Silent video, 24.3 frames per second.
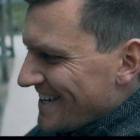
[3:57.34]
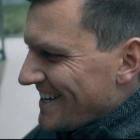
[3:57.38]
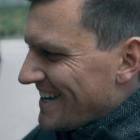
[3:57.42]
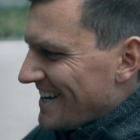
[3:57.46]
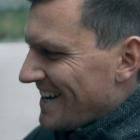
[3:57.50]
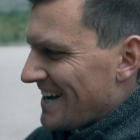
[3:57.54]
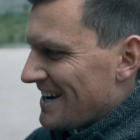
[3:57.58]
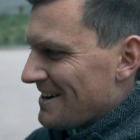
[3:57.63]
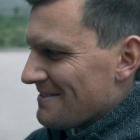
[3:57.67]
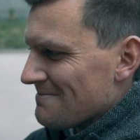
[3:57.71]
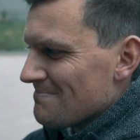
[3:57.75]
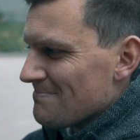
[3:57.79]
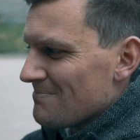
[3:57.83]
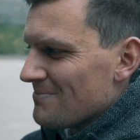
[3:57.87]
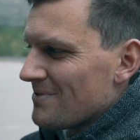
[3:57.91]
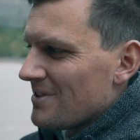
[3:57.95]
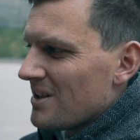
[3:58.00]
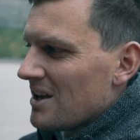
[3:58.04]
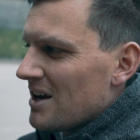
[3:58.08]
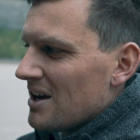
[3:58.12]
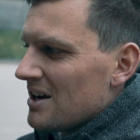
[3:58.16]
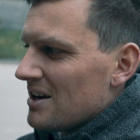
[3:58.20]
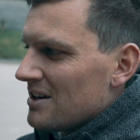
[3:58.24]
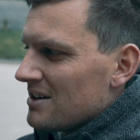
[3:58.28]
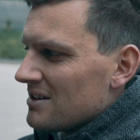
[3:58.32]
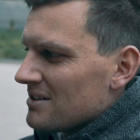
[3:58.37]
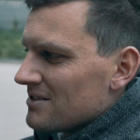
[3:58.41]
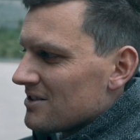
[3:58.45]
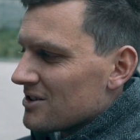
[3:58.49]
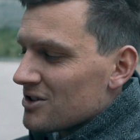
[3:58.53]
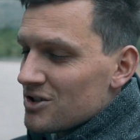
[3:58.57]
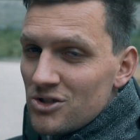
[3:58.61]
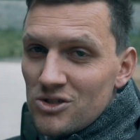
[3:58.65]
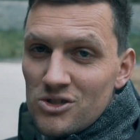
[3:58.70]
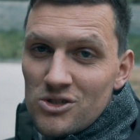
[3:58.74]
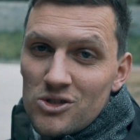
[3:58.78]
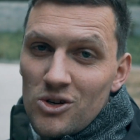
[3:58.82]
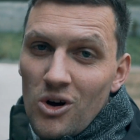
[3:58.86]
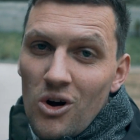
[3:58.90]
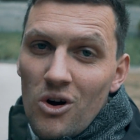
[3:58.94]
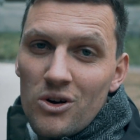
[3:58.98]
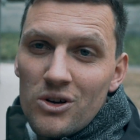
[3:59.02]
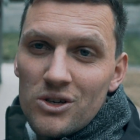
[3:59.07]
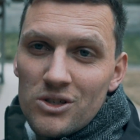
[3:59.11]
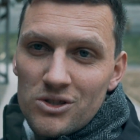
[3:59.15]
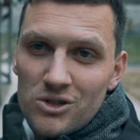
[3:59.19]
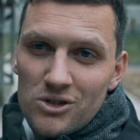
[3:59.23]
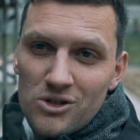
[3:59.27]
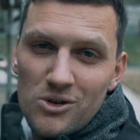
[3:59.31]
The
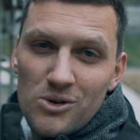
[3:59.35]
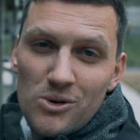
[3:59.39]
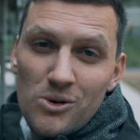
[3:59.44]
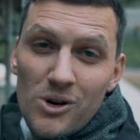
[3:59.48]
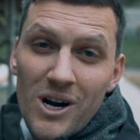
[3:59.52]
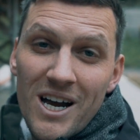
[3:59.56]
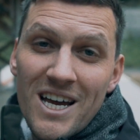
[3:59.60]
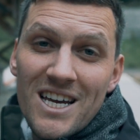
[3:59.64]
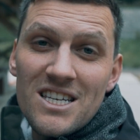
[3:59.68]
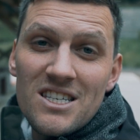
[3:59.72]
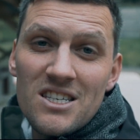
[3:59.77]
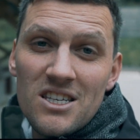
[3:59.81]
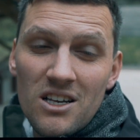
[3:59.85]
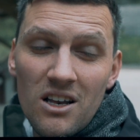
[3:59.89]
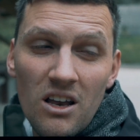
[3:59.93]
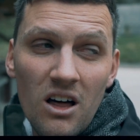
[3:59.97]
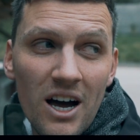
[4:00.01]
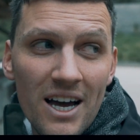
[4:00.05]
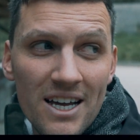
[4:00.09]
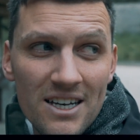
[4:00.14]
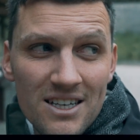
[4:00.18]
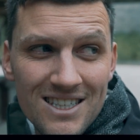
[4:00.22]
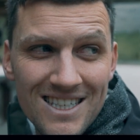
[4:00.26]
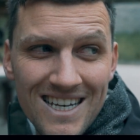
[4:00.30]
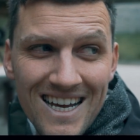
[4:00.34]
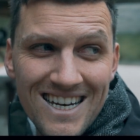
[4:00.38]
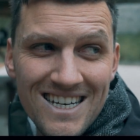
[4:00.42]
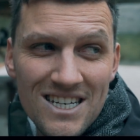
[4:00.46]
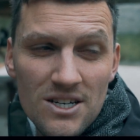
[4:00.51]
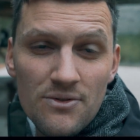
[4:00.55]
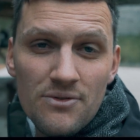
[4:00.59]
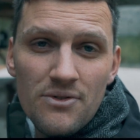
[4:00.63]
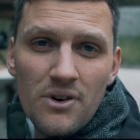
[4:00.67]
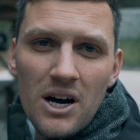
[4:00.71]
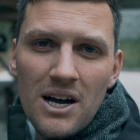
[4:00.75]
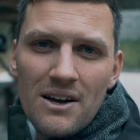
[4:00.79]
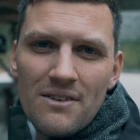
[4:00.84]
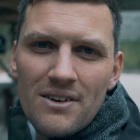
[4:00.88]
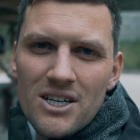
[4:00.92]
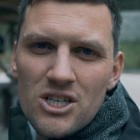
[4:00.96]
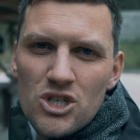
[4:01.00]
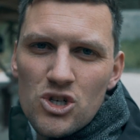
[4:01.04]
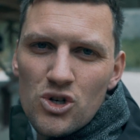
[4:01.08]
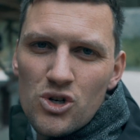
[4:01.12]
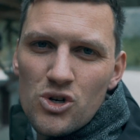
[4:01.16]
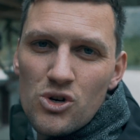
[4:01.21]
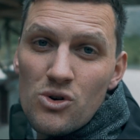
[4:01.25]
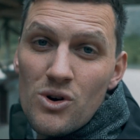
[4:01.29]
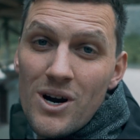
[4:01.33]
stock is crazy light. It's under
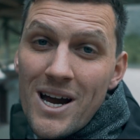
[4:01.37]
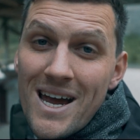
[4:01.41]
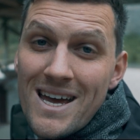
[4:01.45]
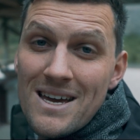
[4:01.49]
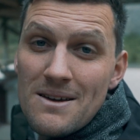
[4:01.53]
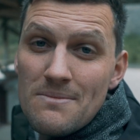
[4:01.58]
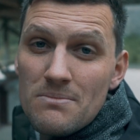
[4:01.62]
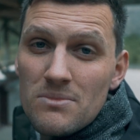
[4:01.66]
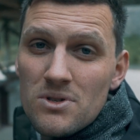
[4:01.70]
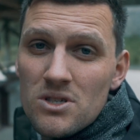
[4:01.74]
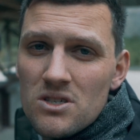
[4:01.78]
500 grams.